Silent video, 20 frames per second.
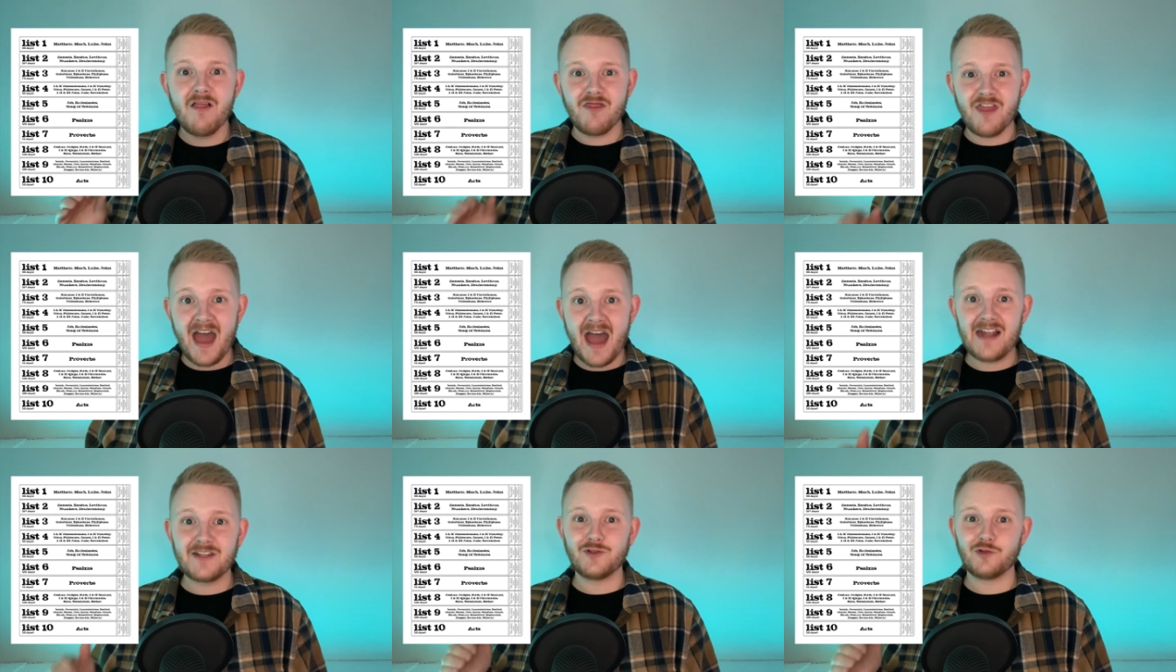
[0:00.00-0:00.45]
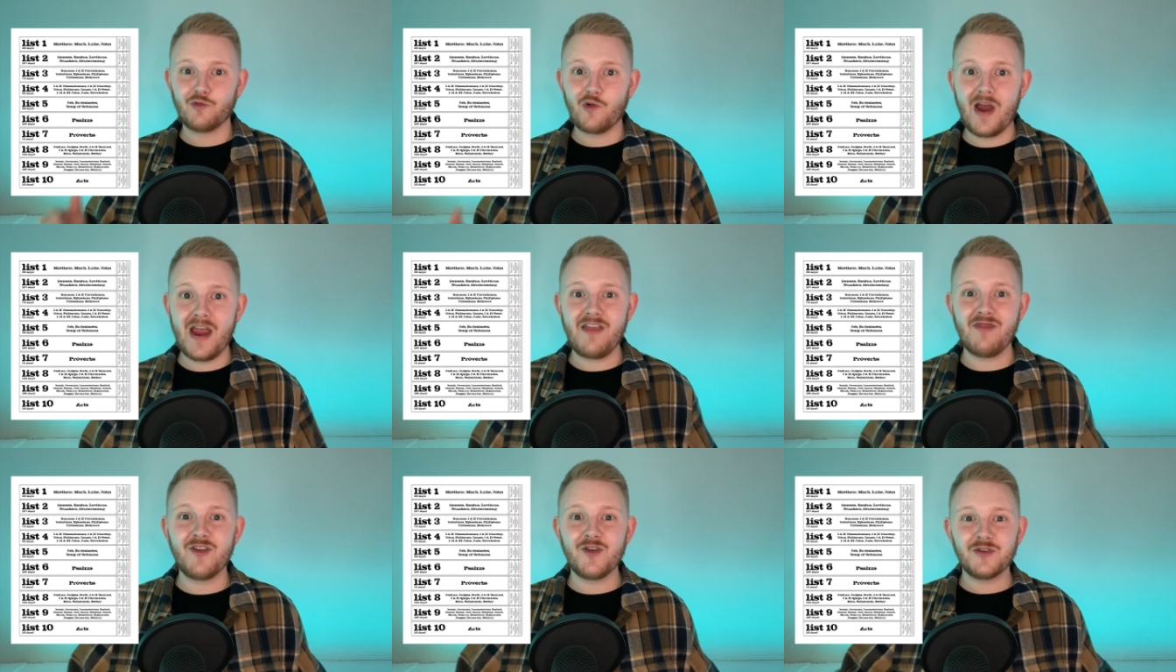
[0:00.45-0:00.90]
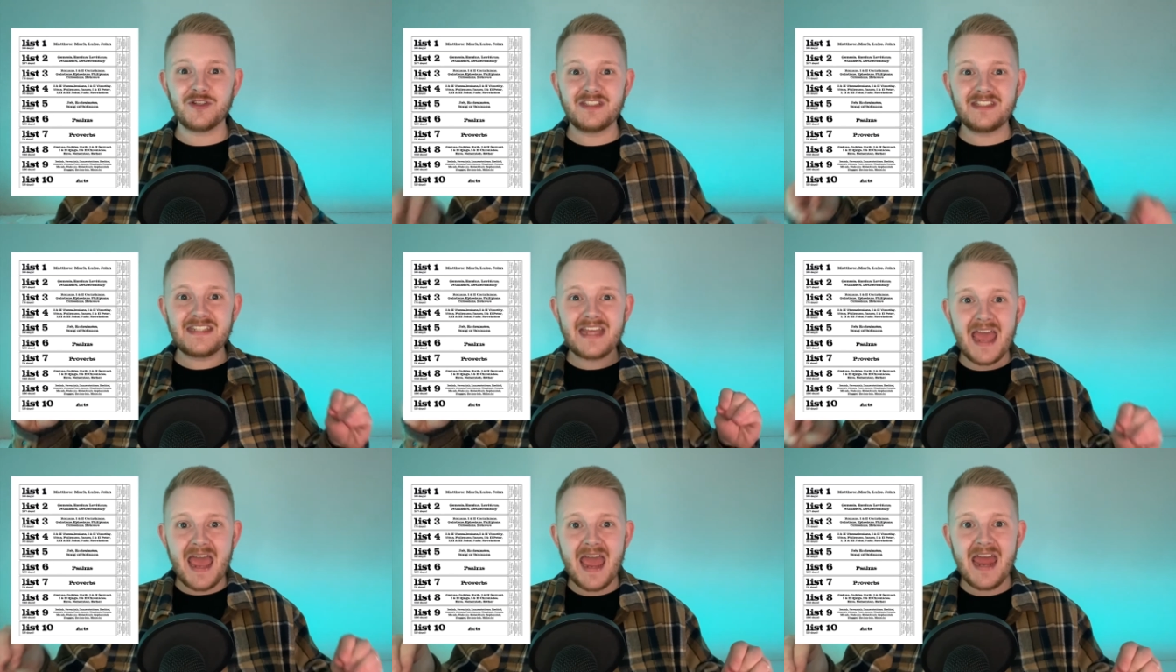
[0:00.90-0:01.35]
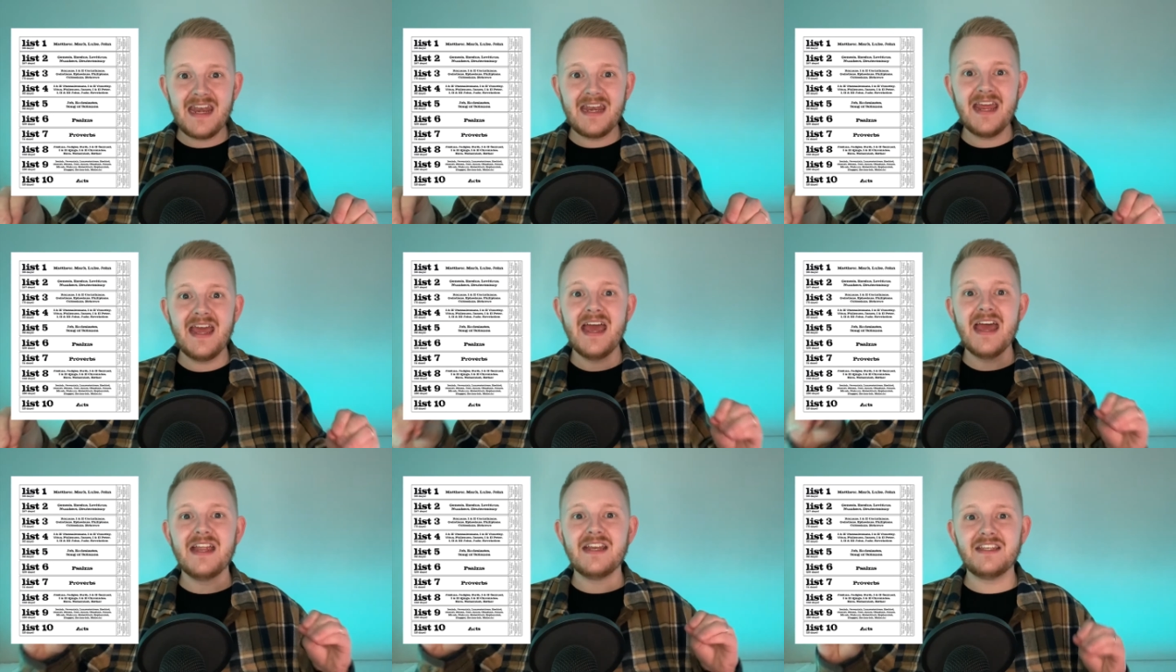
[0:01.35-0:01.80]
That's right, there's
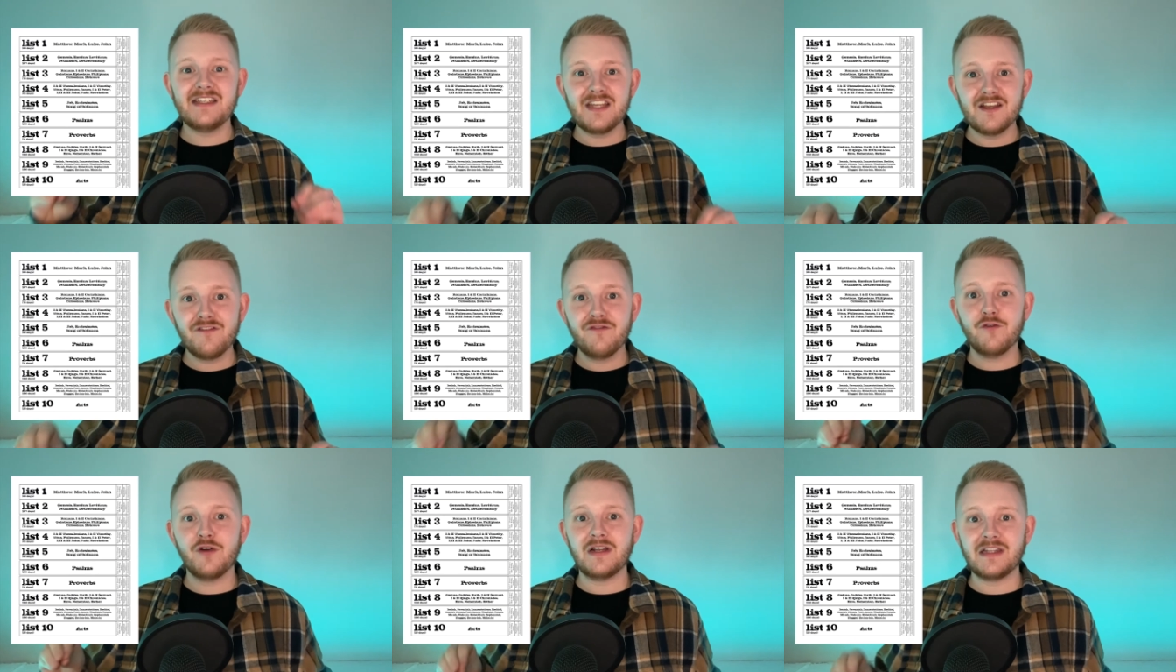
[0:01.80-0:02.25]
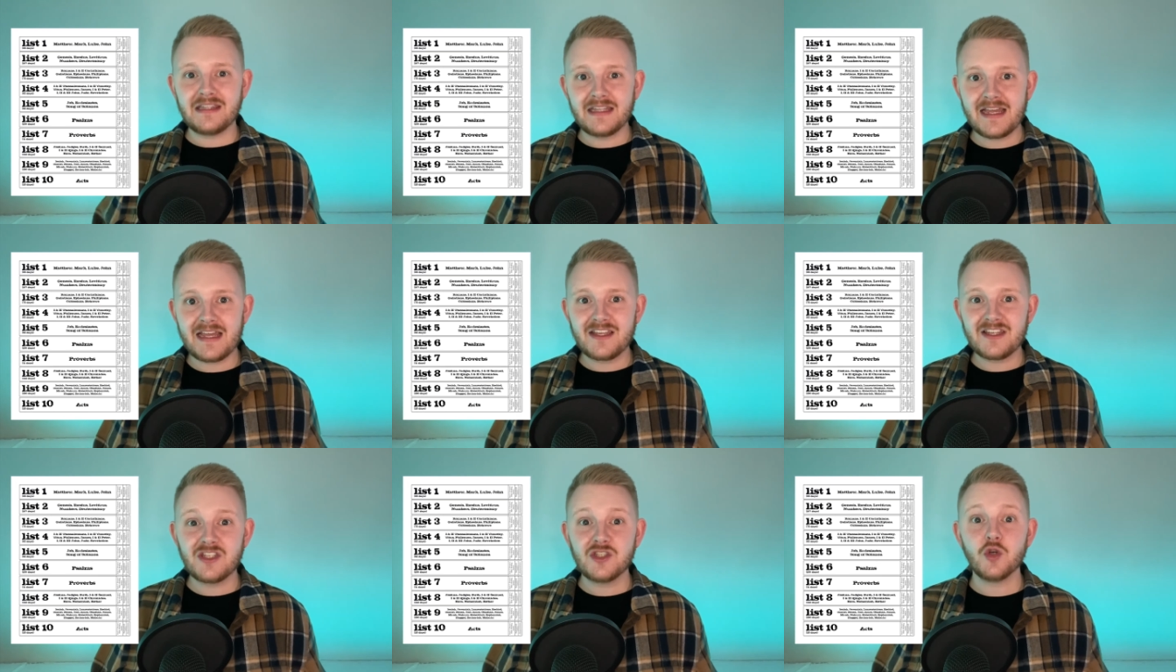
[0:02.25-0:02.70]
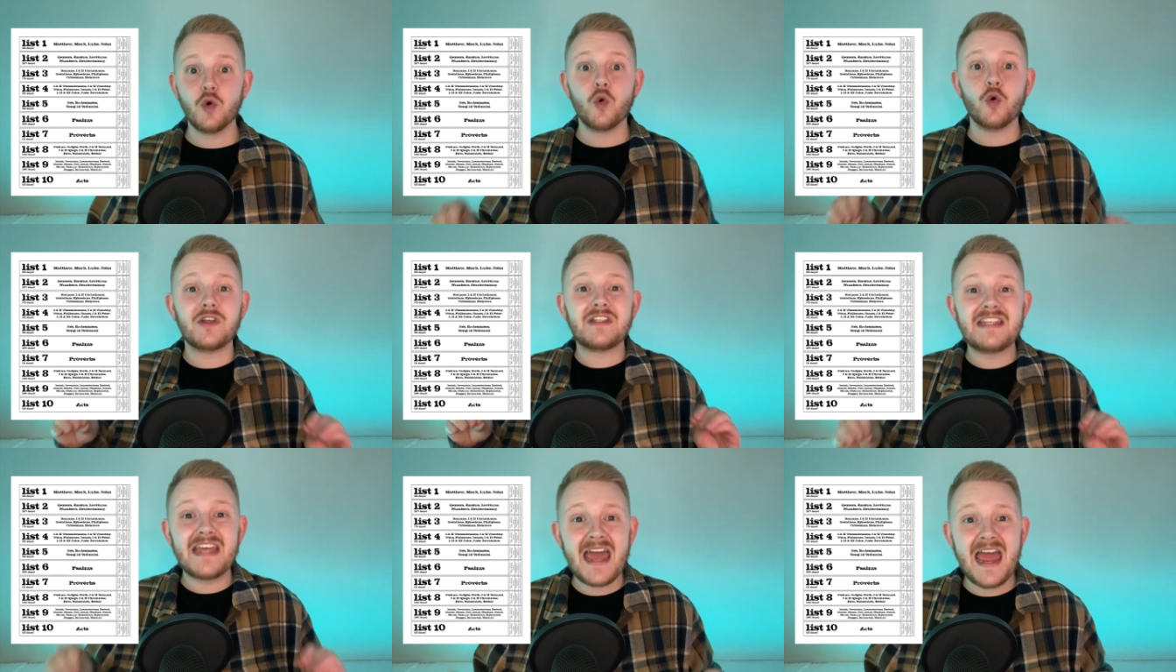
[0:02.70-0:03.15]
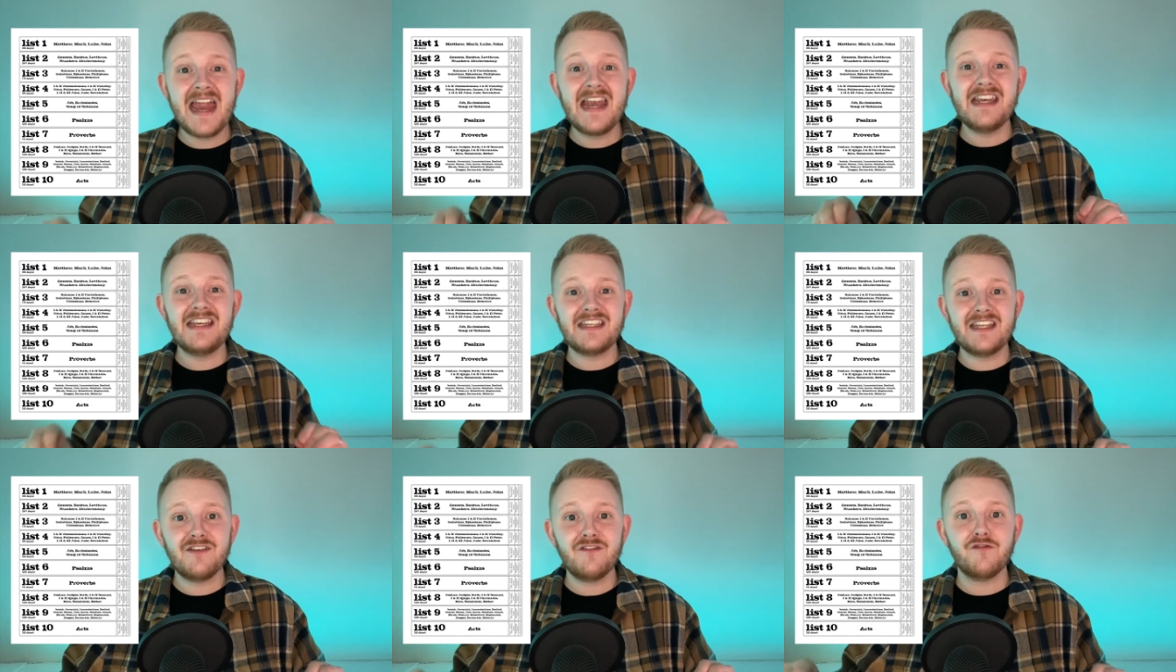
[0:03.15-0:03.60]
10 different lists or
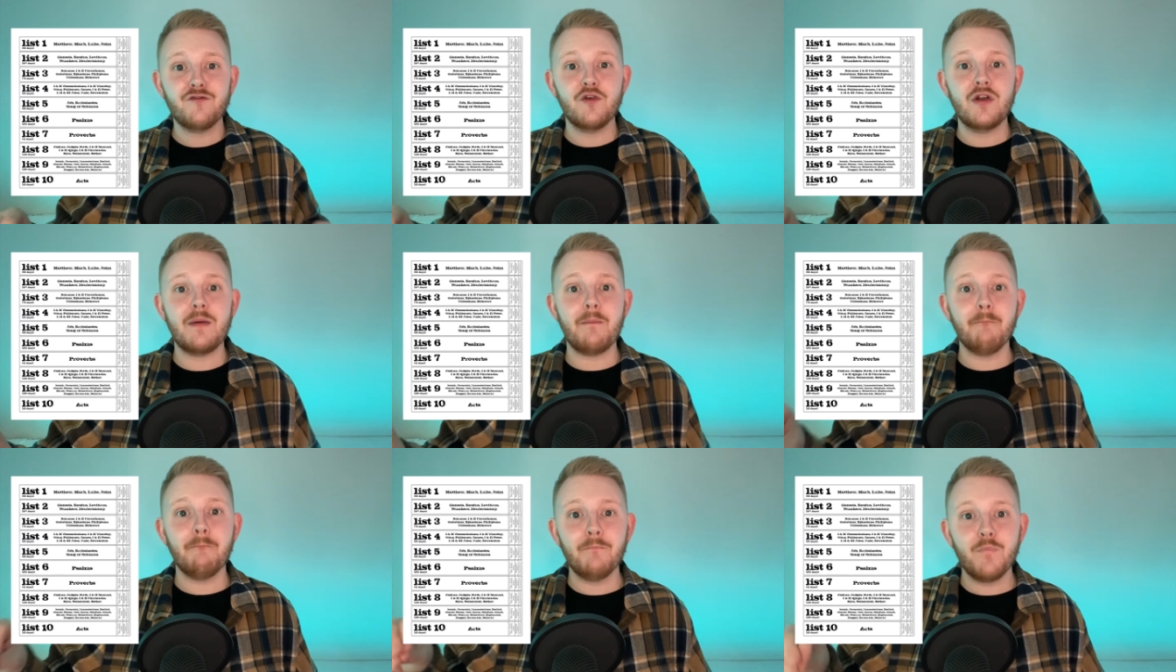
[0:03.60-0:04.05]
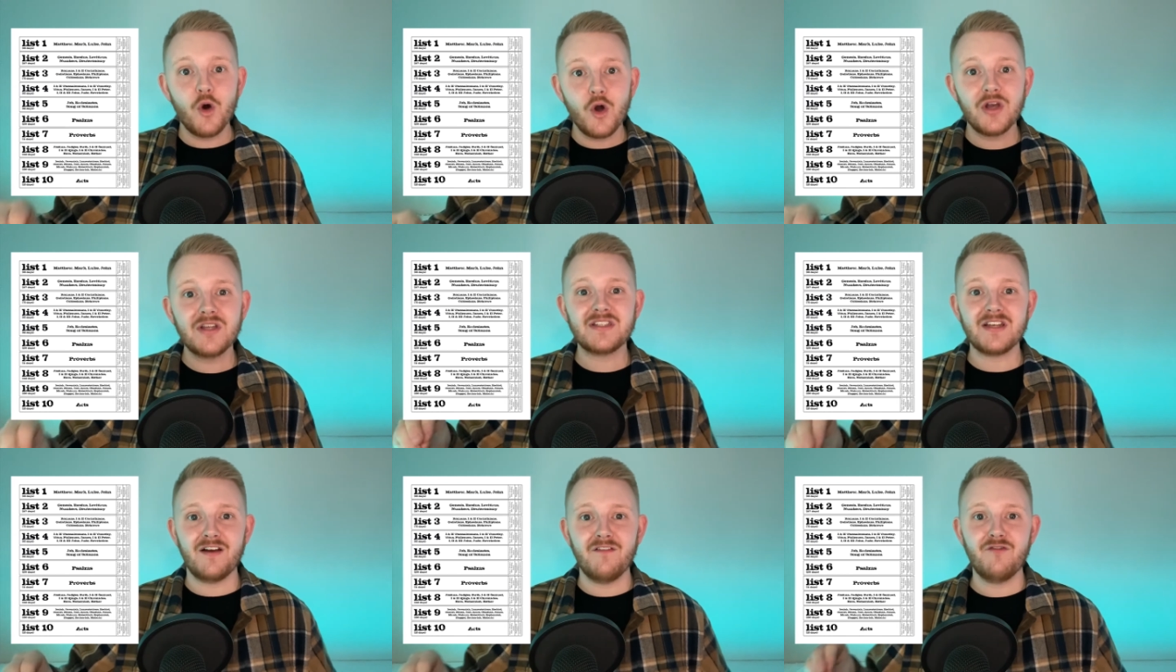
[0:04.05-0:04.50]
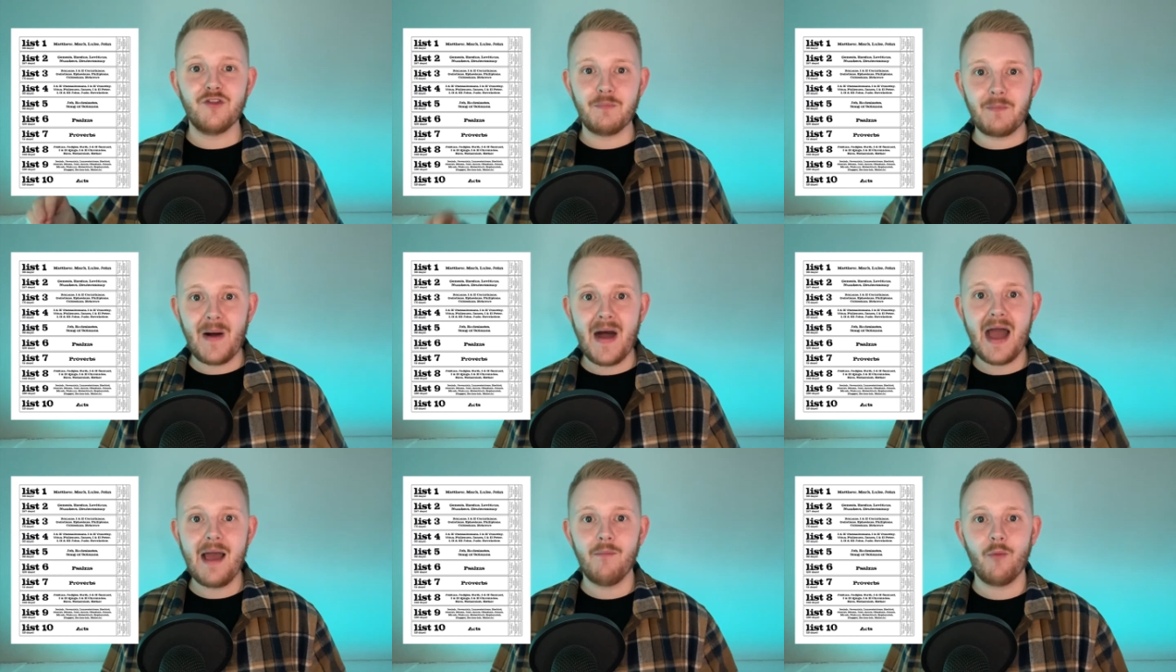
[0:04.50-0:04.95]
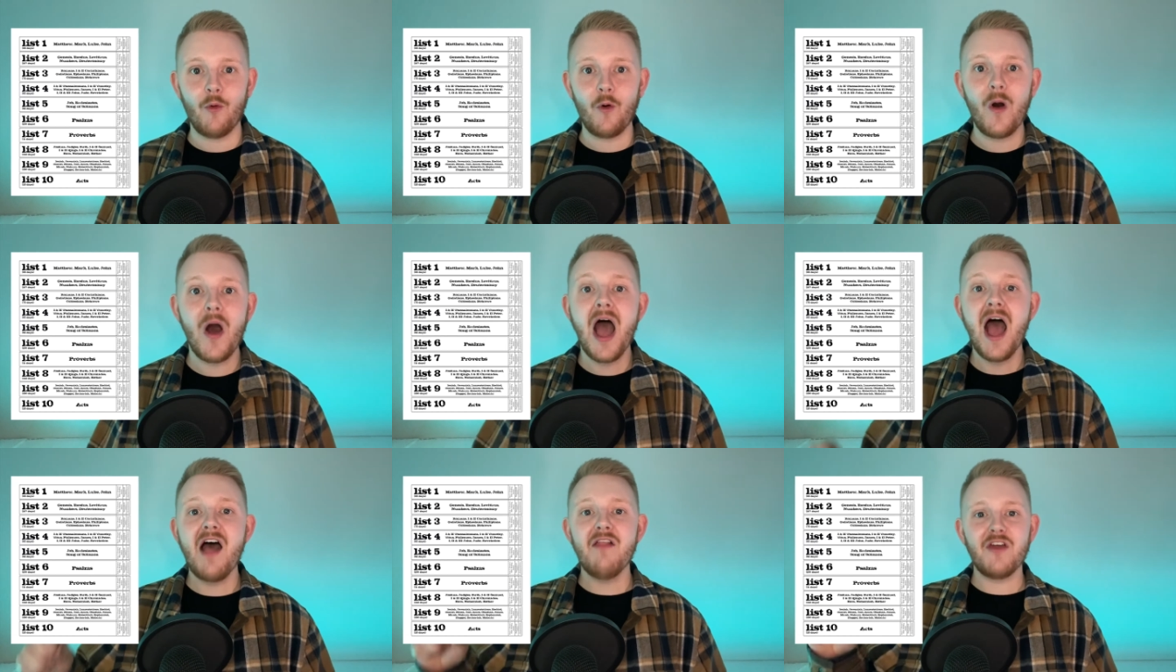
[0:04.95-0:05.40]
10 different books of the
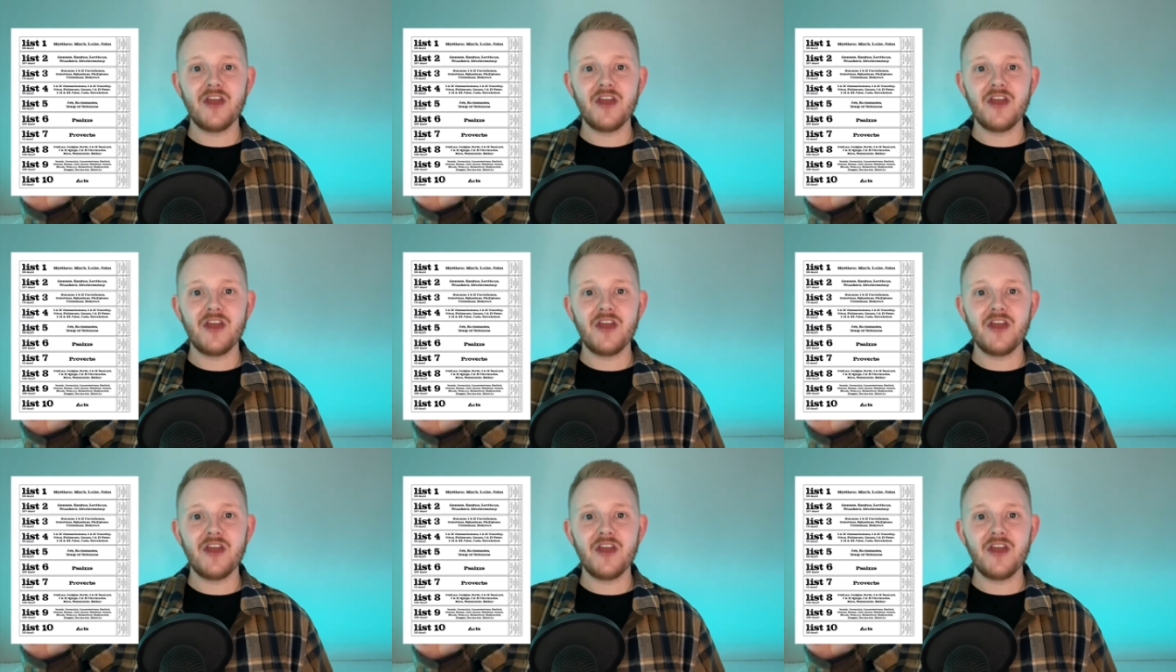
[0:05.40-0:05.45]
Bible